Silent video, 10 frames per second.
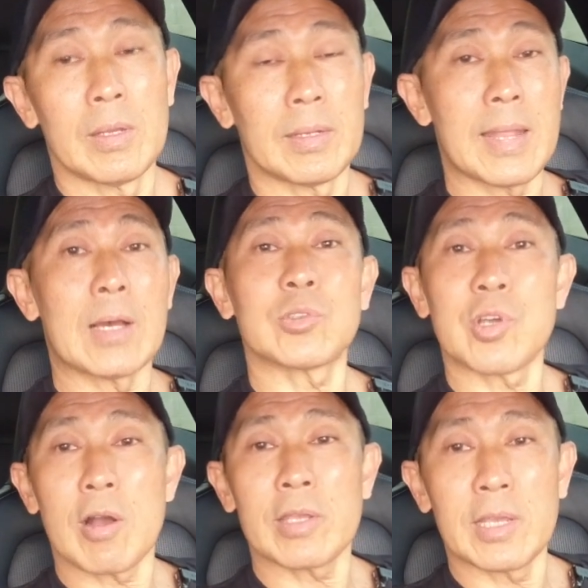Now,
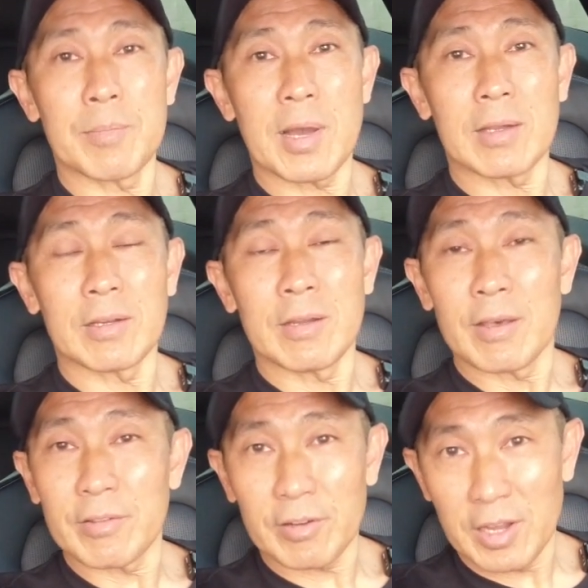talking about
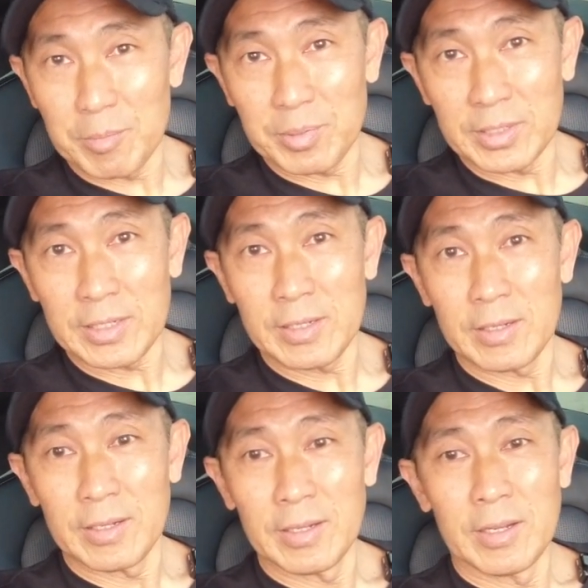another company,
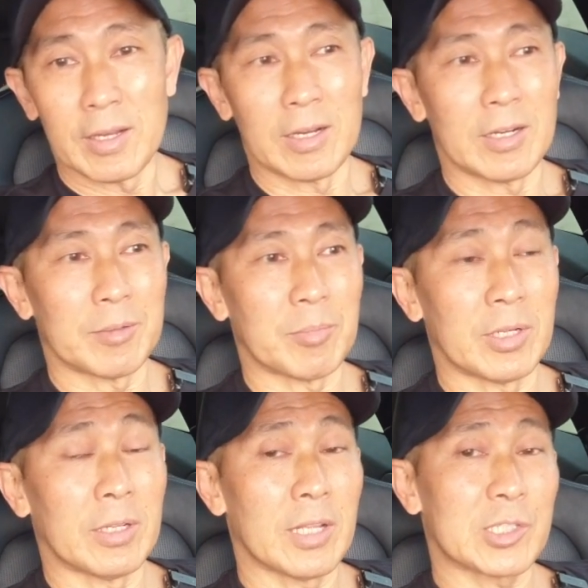um,
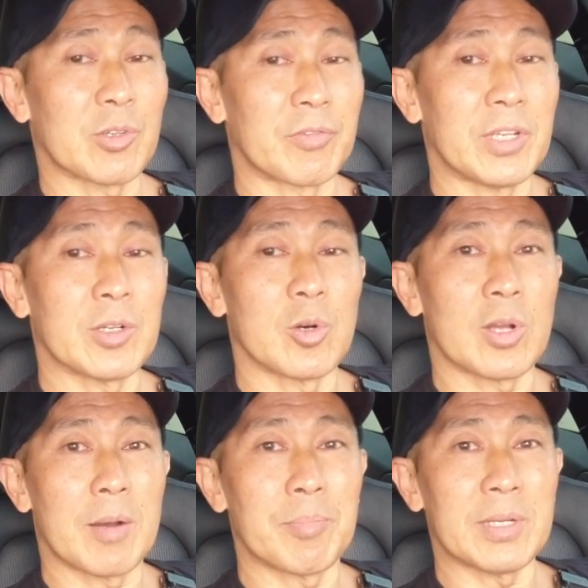an electric vehicle
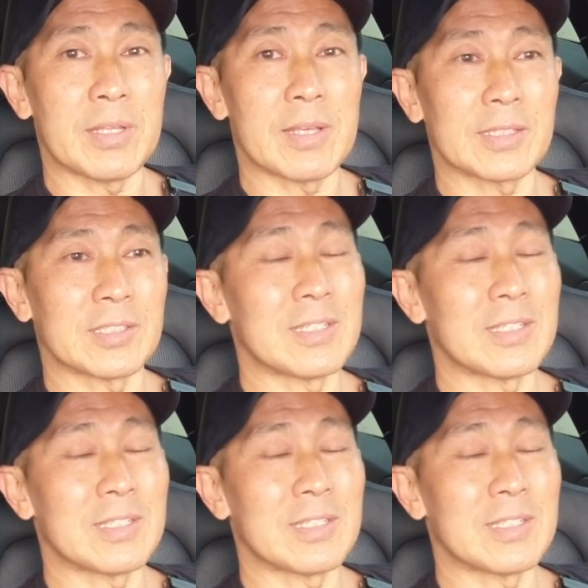company that's